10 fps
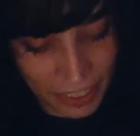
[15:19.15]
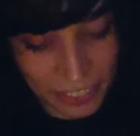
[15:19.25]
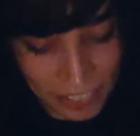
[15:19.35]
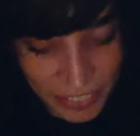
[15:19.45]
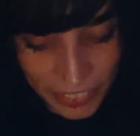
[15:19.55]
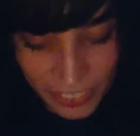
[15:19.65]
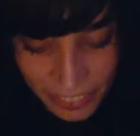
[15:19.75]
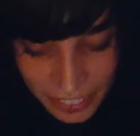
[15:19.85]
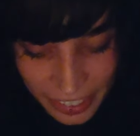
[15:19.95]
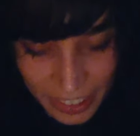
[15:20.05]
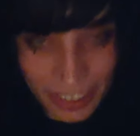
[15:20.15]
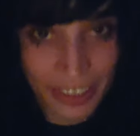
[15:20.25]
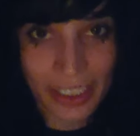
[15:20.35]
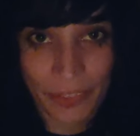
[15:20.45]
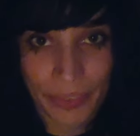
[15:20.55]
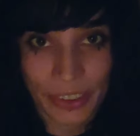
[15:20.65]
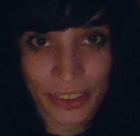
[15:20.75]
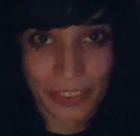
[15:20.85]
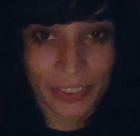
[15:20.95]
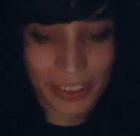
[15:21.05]
I love you all, and I
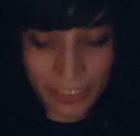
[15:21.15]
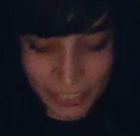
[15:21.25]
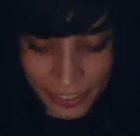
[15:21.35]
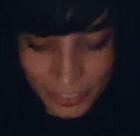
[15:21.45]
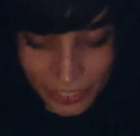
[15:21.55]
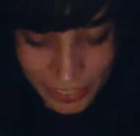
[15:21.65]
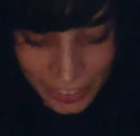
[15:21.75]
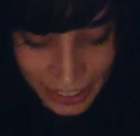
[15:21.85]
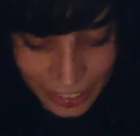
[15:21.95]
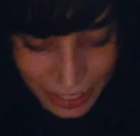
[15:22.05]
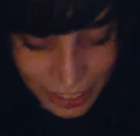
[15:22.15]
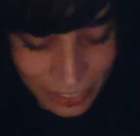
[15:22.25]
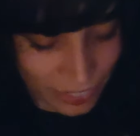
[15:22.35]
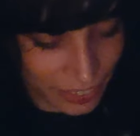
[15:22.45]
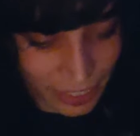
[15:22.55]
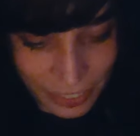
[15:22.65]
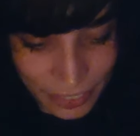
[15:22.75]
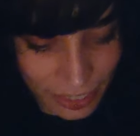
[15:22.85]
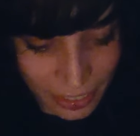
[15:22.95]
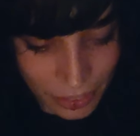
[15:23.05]
wish you luck on your journeys. I know that
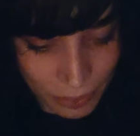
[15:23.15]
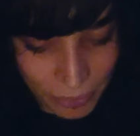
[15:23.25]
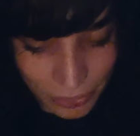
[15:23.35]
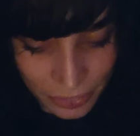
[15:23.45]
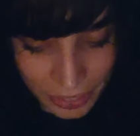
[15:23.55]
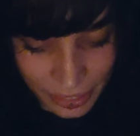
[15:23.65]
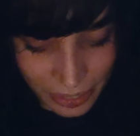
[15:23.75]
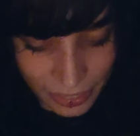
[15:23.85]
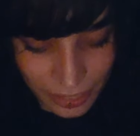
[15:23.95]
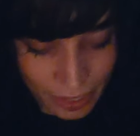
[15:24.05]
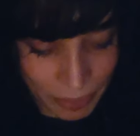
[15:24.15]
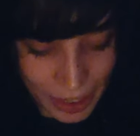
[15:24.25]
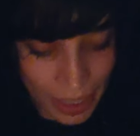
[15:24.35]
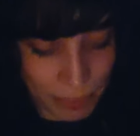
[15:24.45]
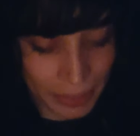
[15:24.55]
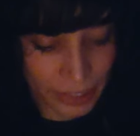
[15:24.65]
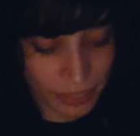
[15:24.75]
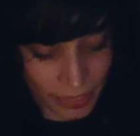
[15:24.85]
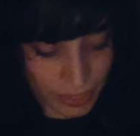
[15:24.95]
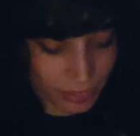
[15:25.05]
you're going to come through this, and you're going to be happy
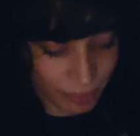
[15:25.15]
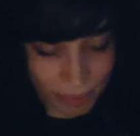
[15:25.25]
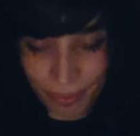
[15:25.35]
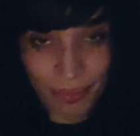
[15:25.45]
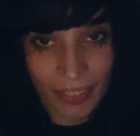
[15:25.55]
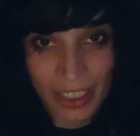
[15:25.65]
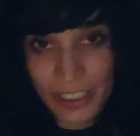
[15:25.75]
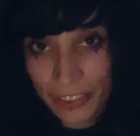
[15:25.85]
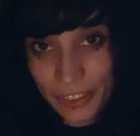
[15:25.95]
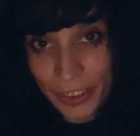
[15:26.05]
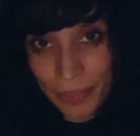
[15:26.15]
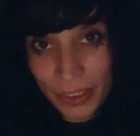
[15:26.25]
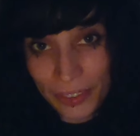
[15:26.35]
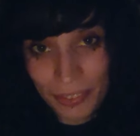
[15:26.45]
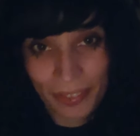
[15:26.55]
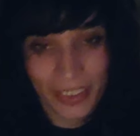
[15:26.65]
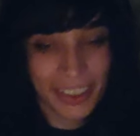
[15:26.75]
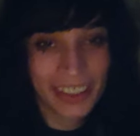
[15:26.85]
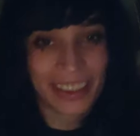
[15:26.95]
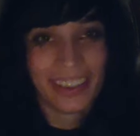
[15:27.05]
as fuck. I know that you
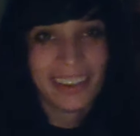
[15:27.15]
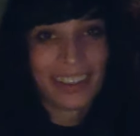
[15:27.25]
will.